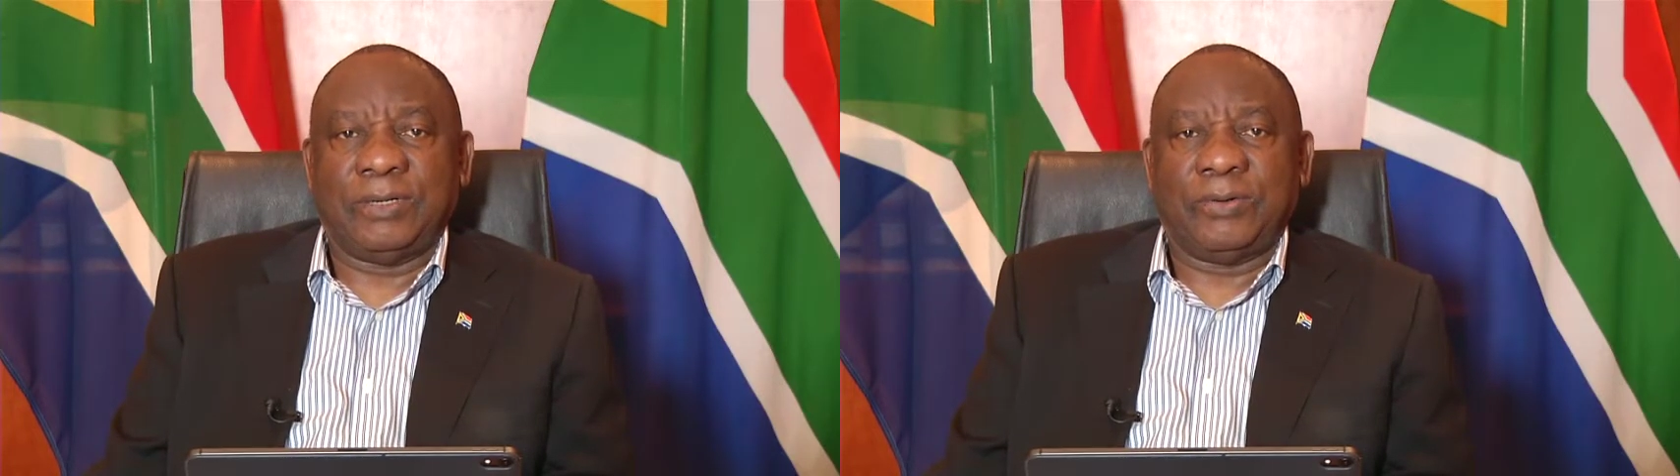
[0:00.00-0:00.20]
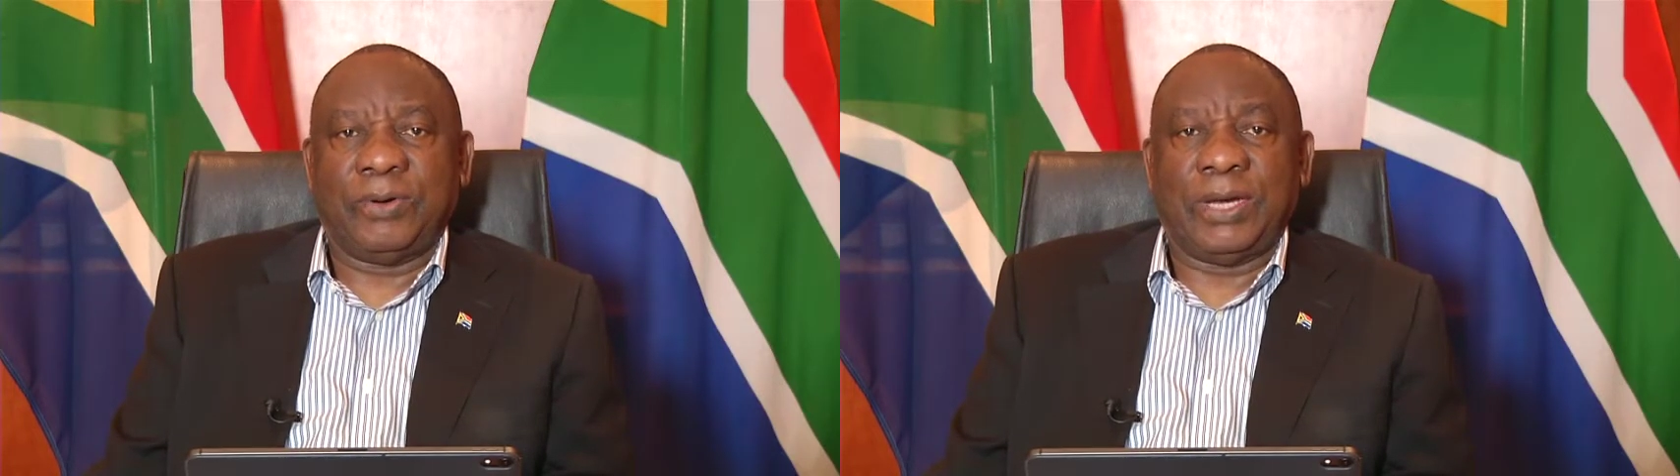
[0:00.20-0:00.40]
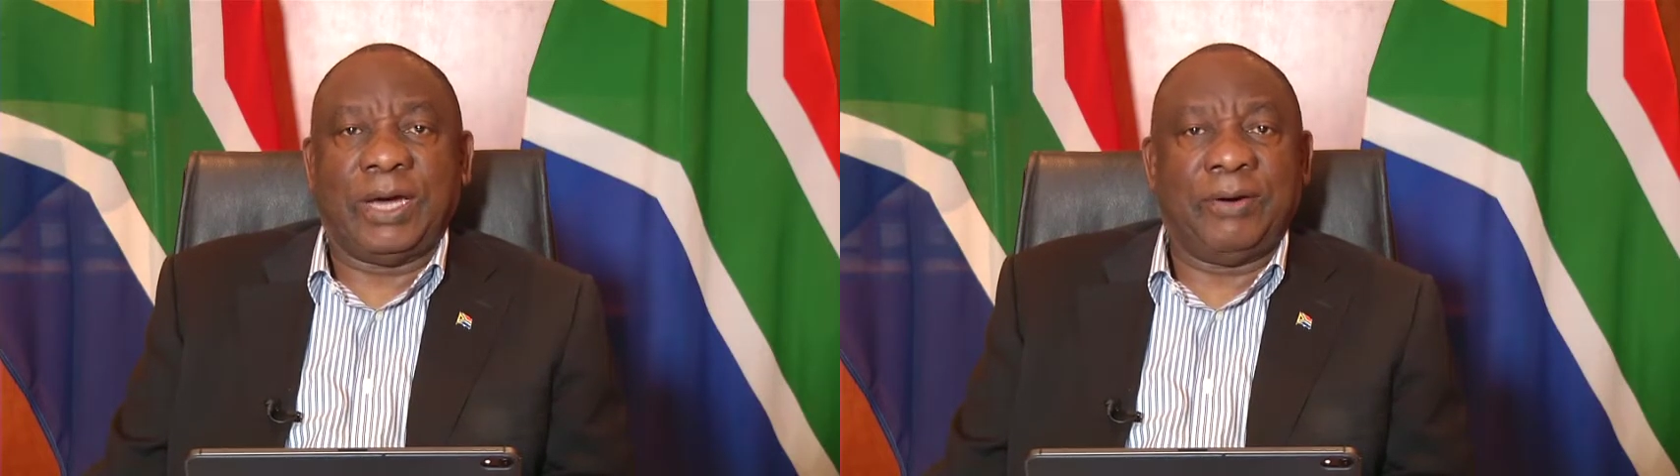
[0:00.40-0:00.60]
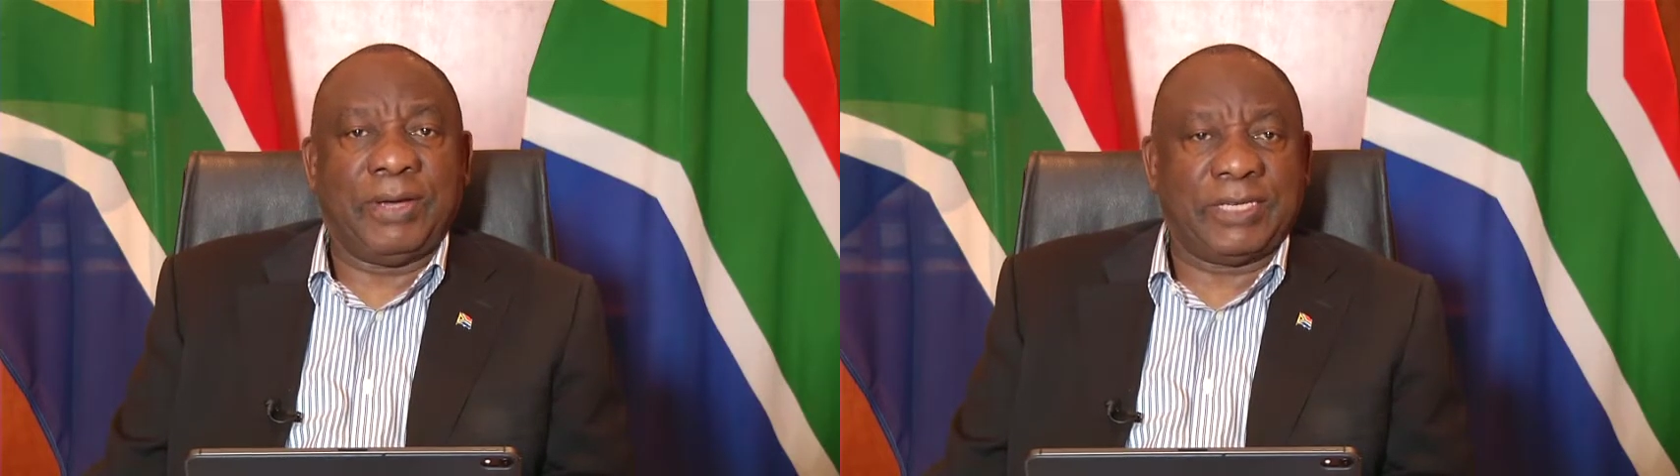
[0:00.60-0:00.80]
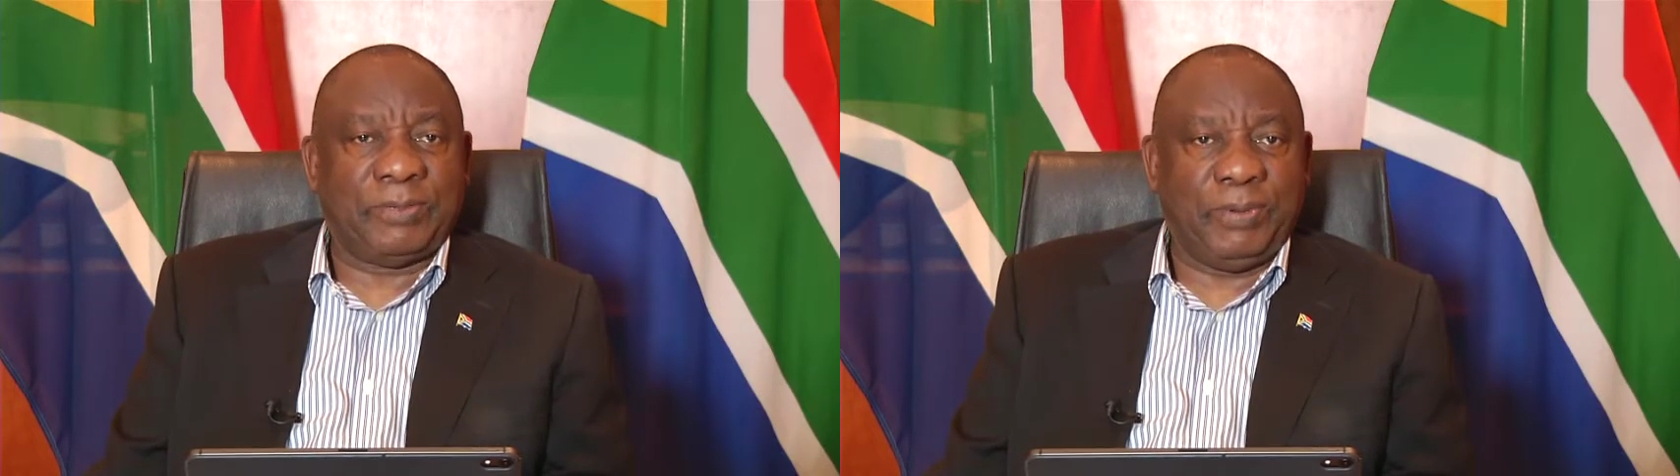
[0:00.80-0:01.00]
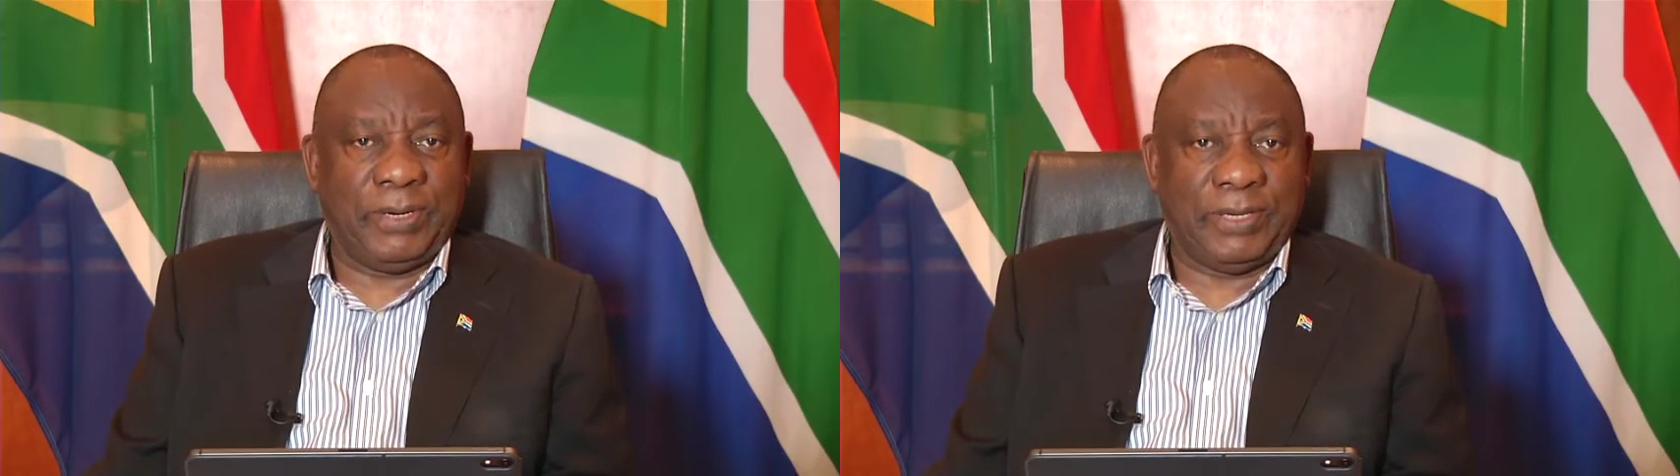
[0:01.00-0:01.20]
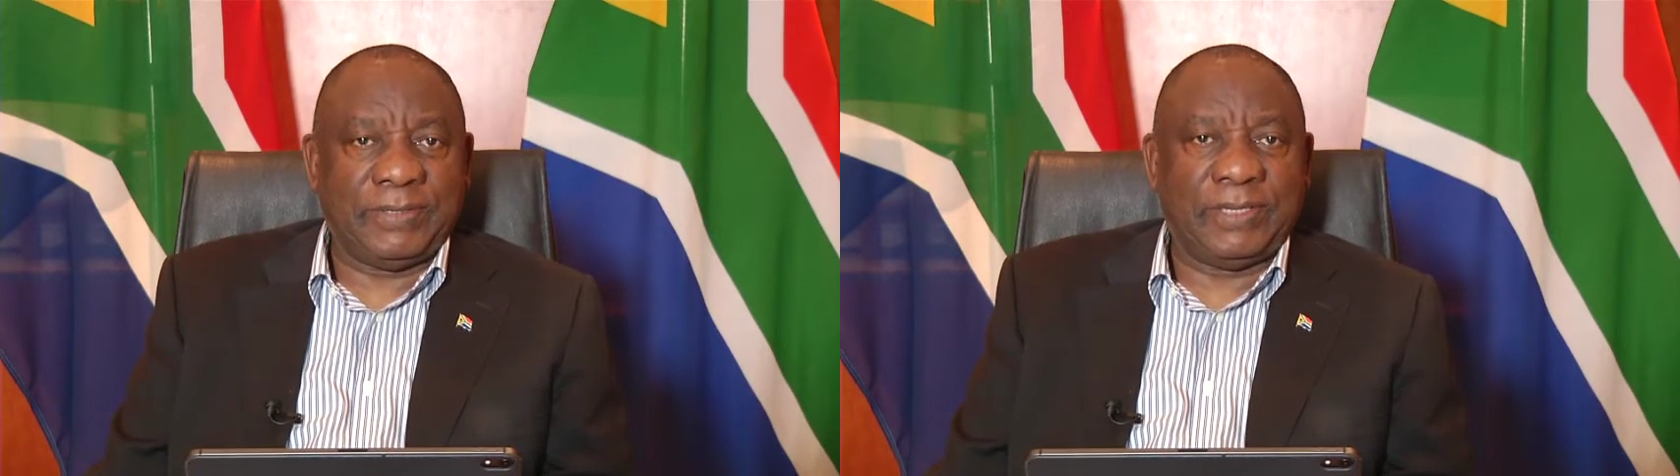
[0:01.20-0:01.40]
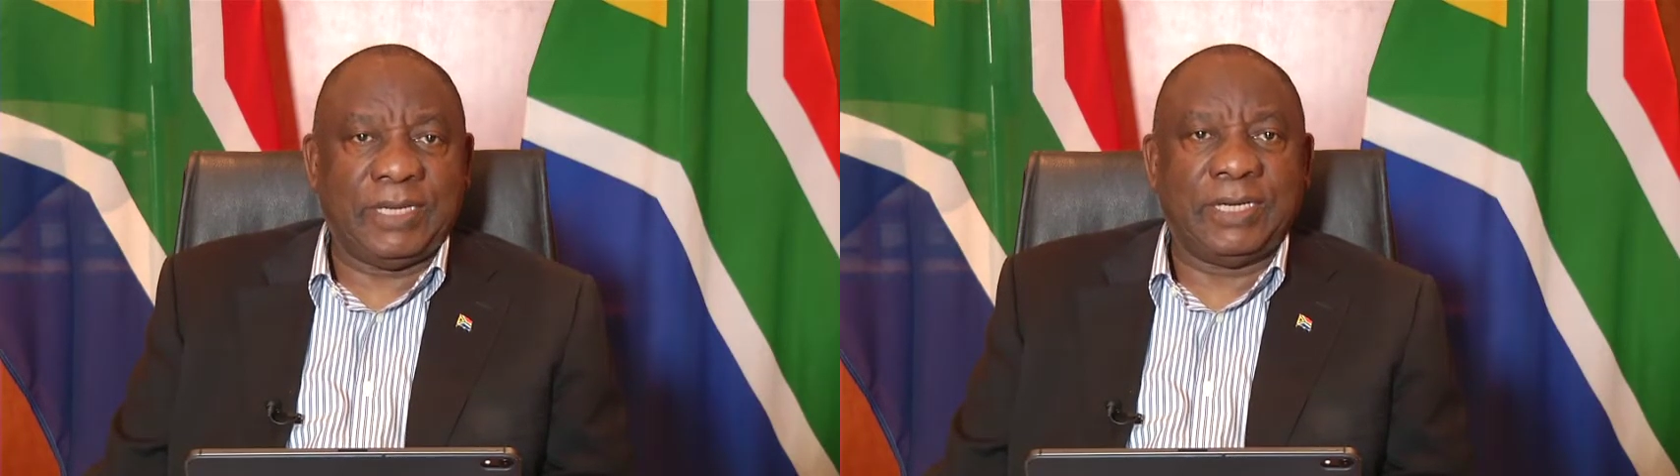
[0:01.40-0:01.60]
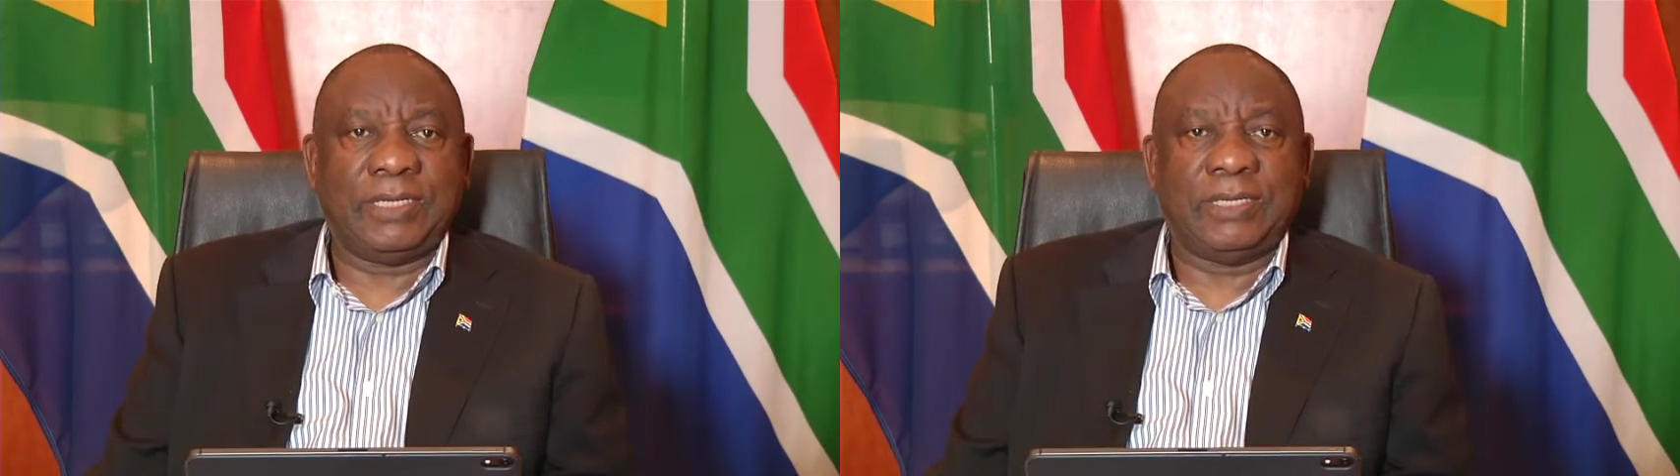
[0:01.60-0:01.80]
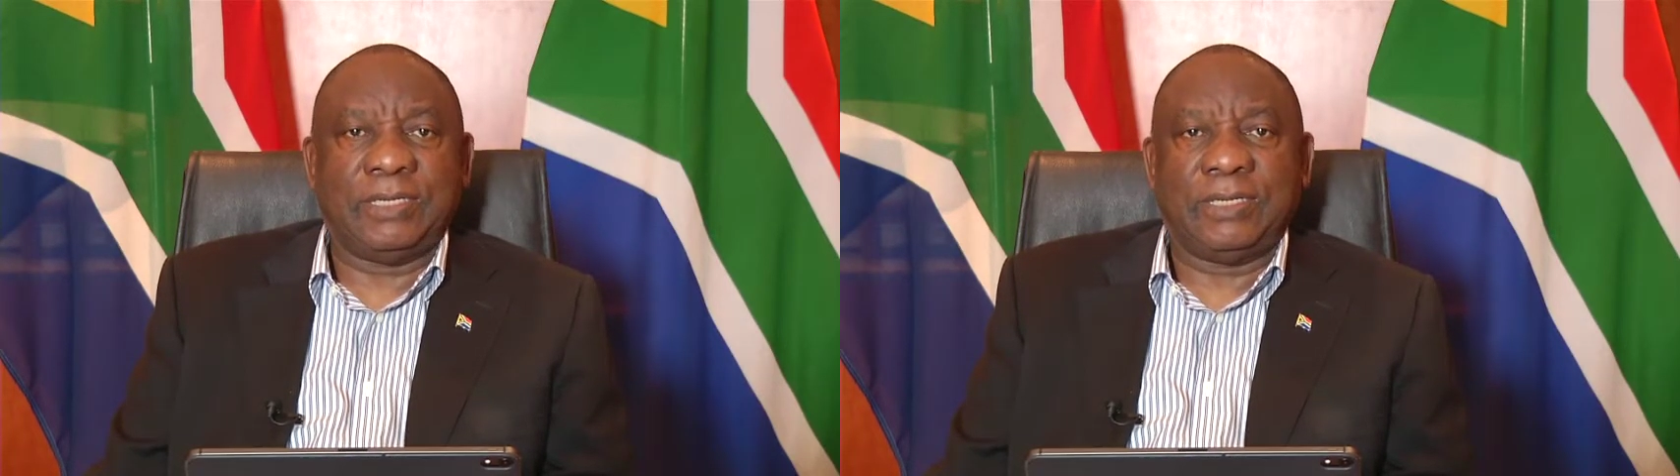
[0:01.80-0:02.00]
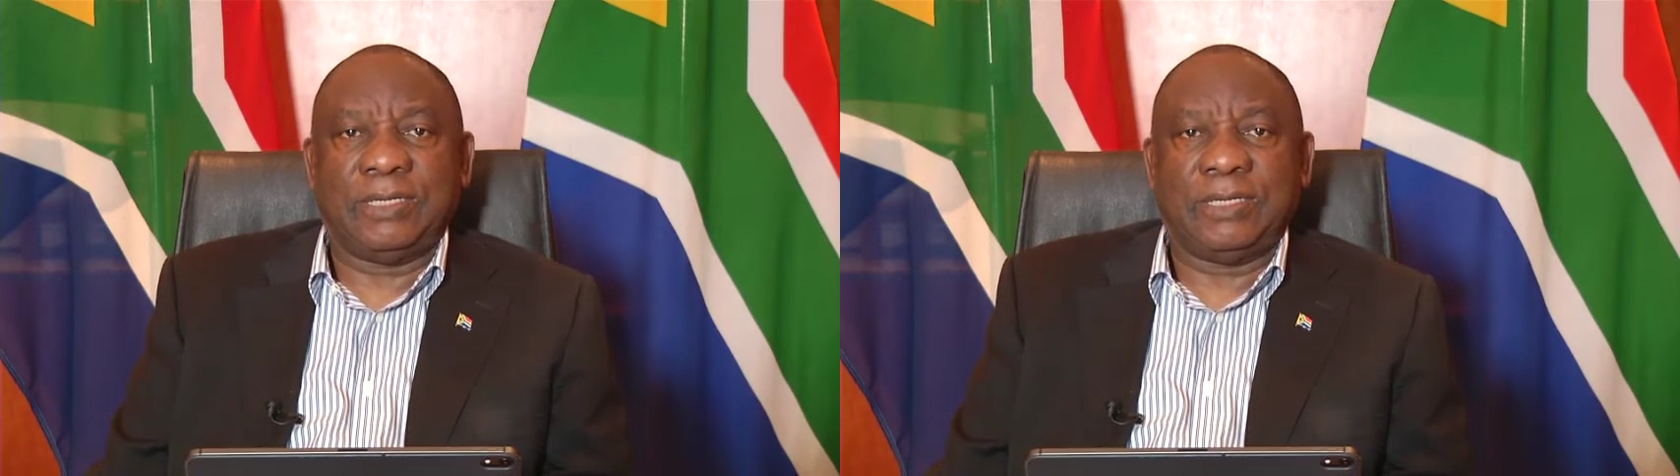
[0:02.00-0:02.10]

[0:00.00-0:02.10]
we are now experiencing it.